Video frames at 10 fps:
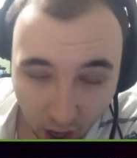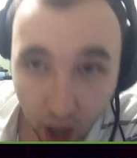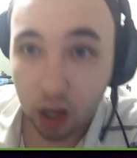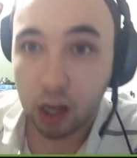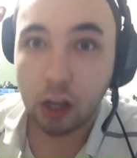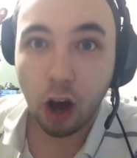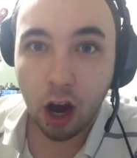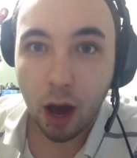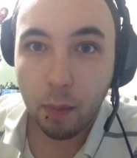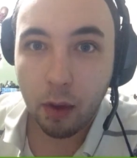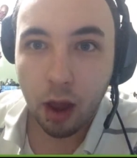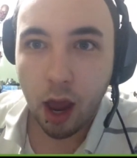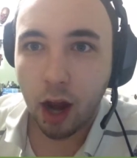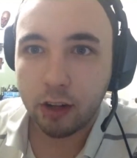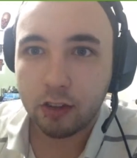I got up.
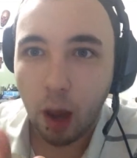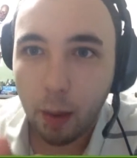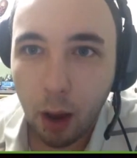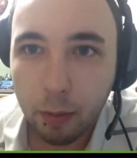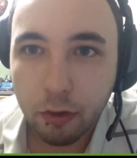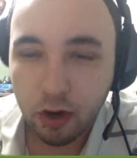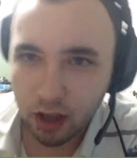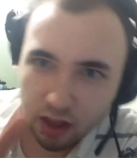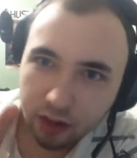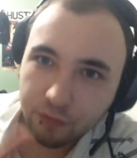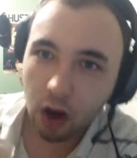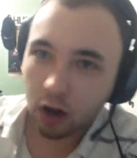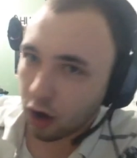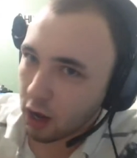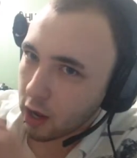And I saw my opportunity. This
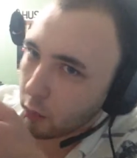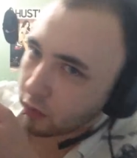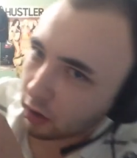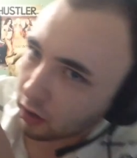fucker, he was